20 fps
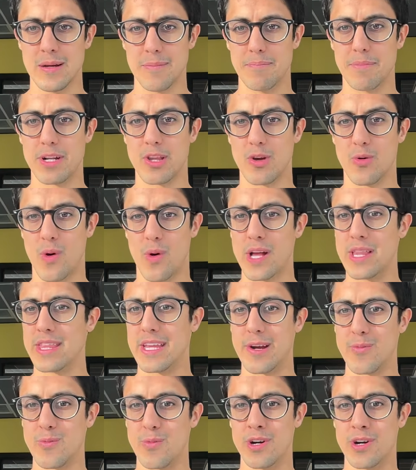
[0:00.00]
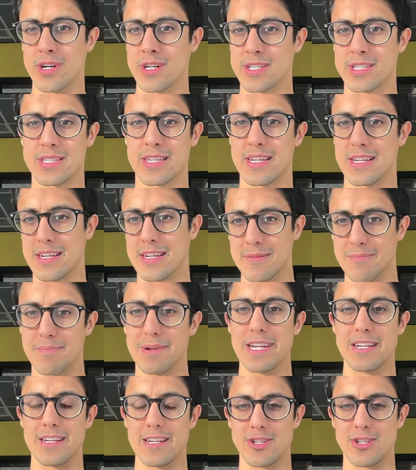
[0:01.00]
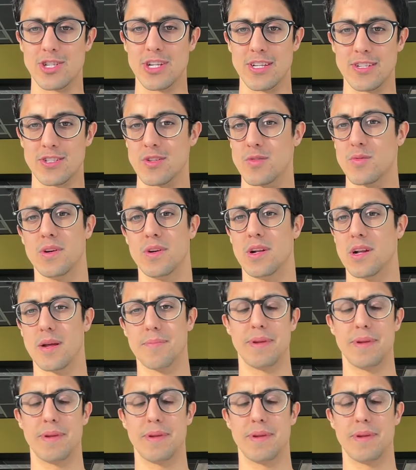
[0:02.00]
but the one that works can completely change the world.